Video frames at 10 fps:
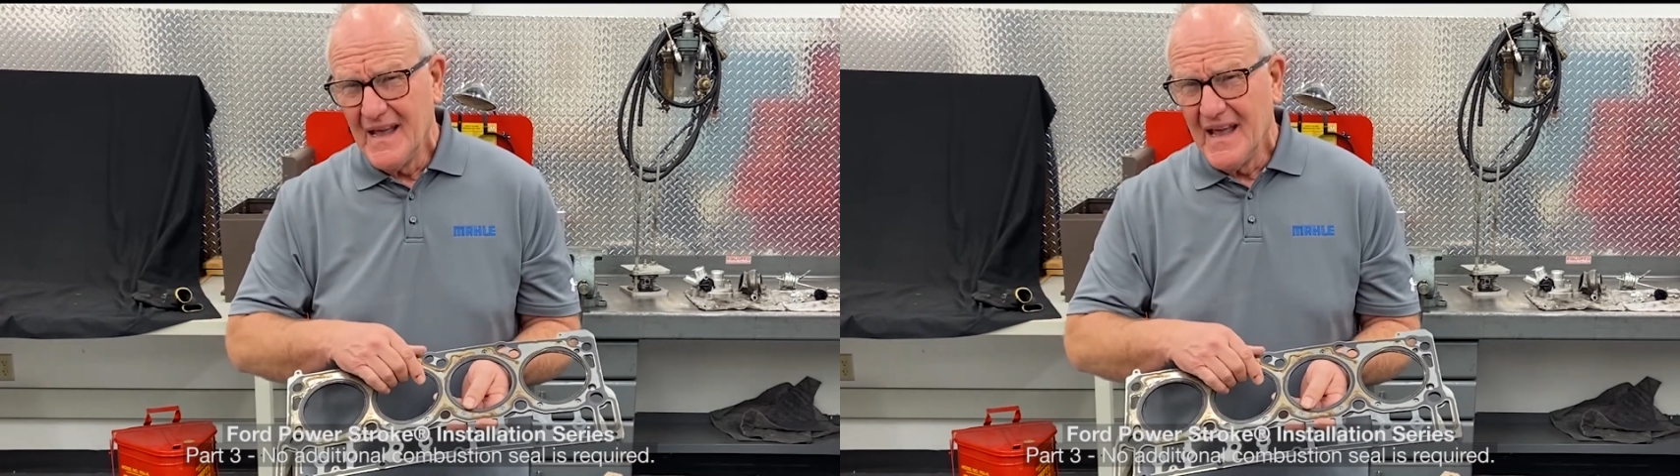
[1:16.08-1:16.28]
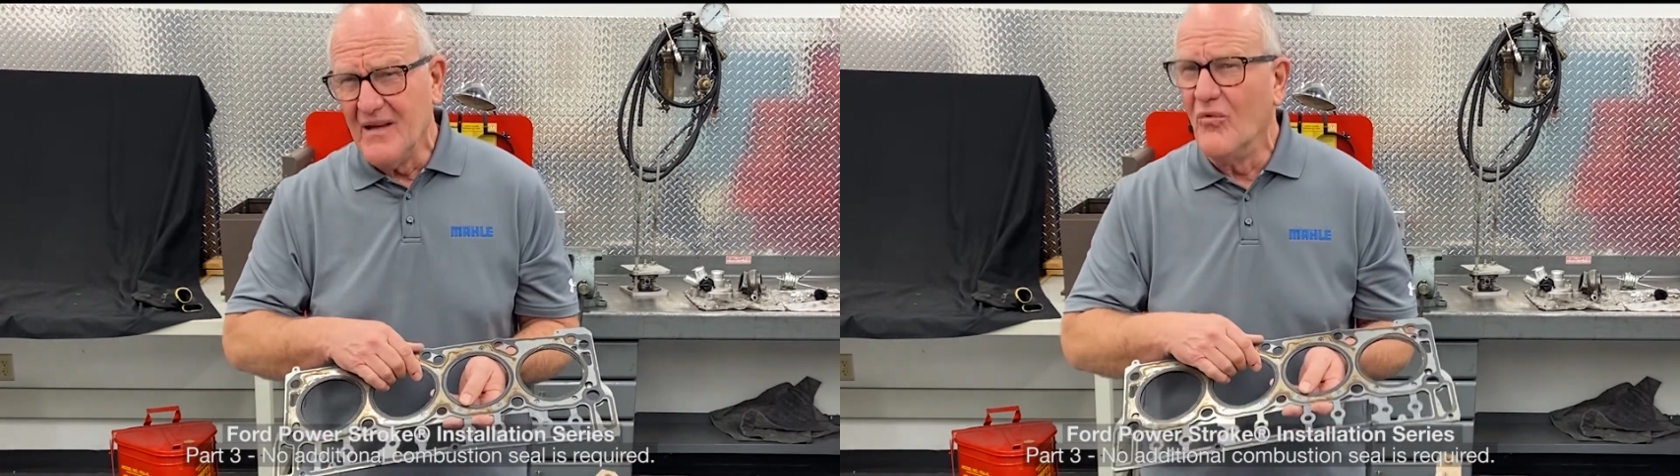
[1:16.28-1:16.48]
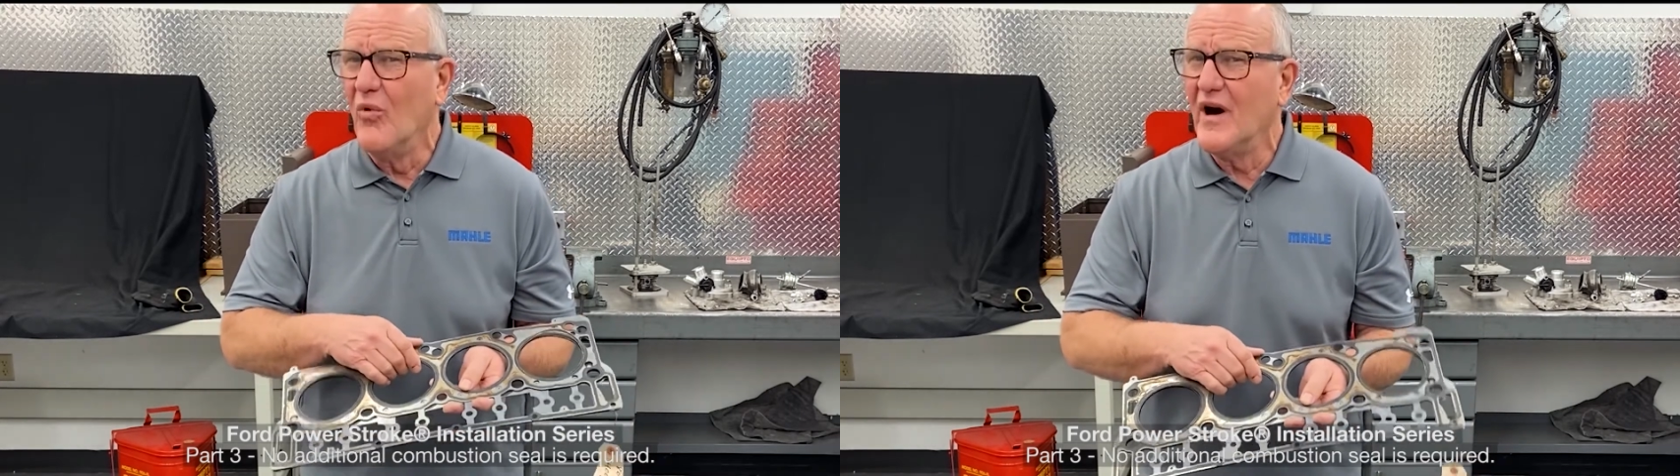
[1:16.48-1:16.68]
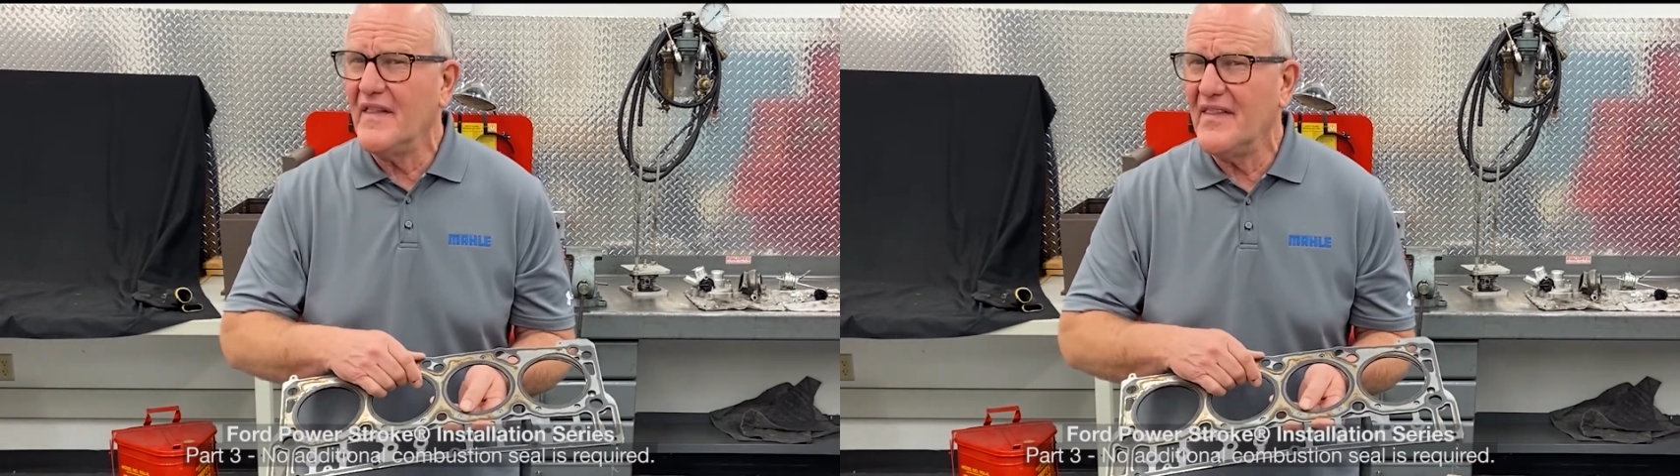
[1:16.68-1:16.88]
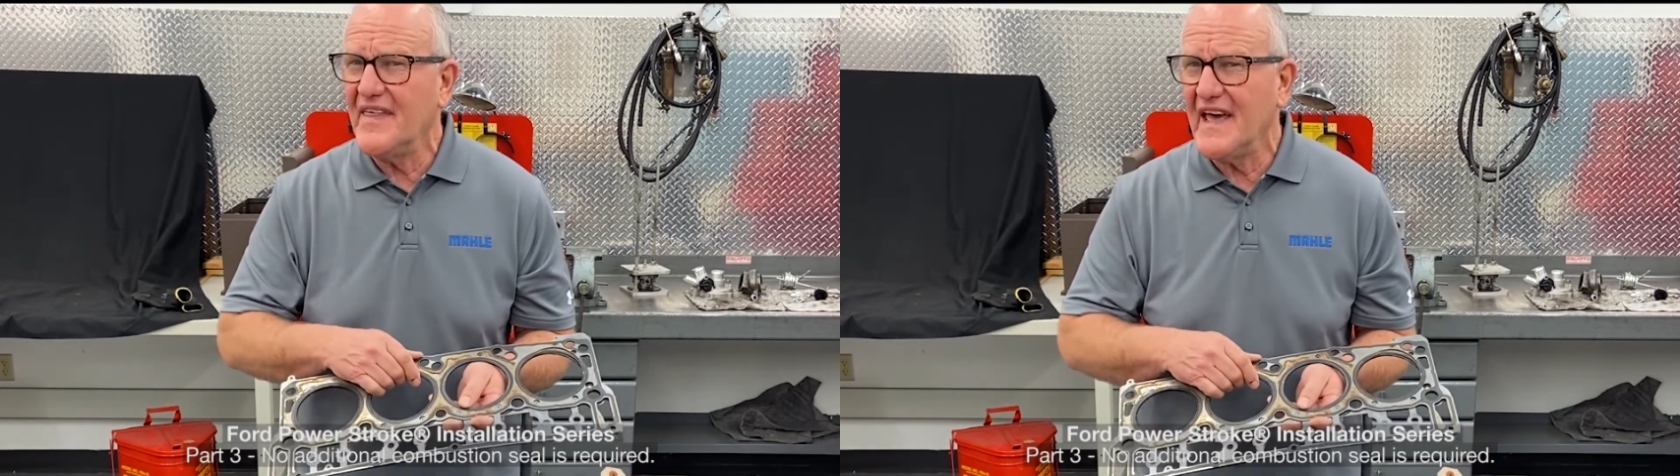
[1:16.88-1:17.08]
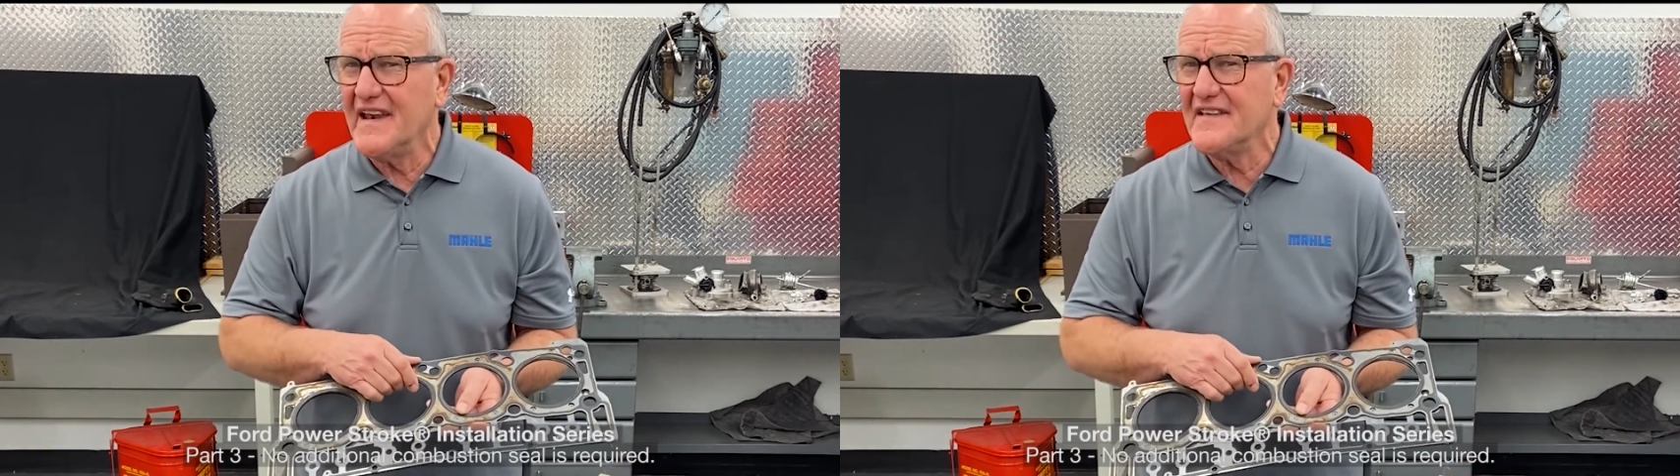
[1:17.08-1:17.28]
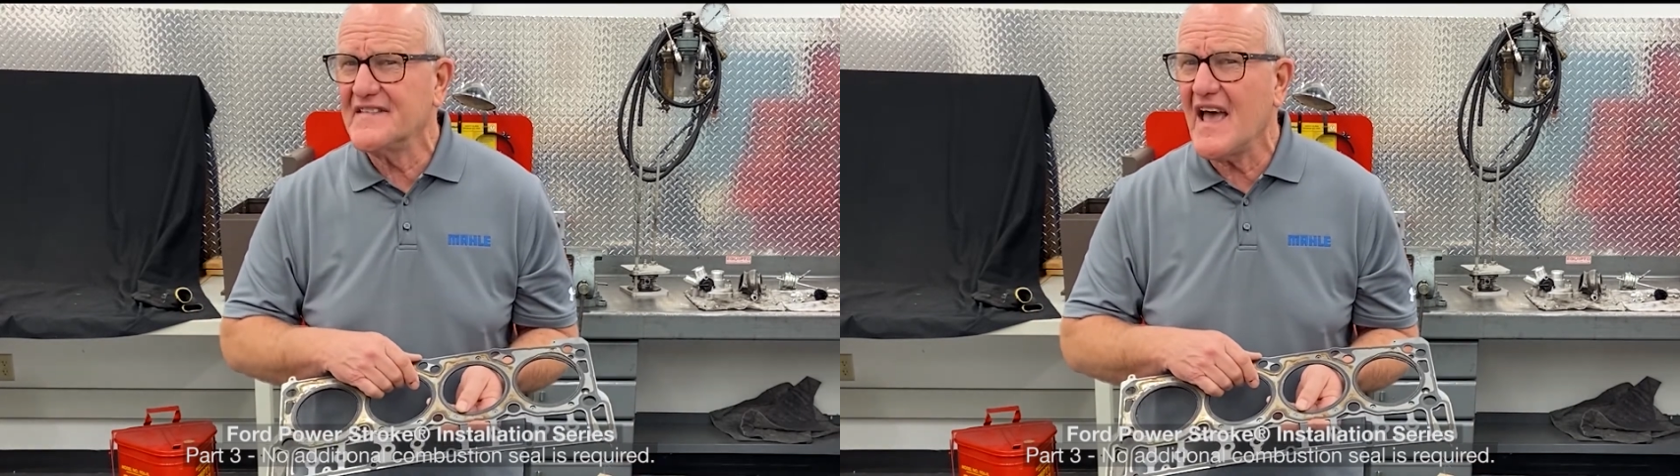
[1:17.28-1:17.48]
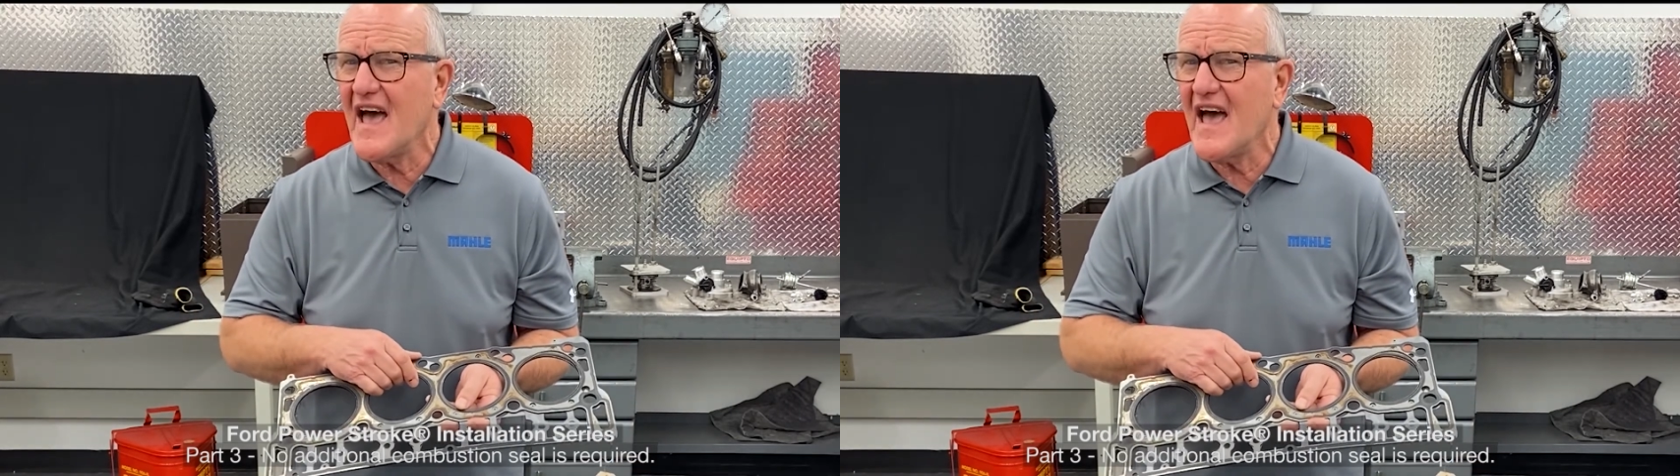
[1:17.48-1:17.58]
and what that is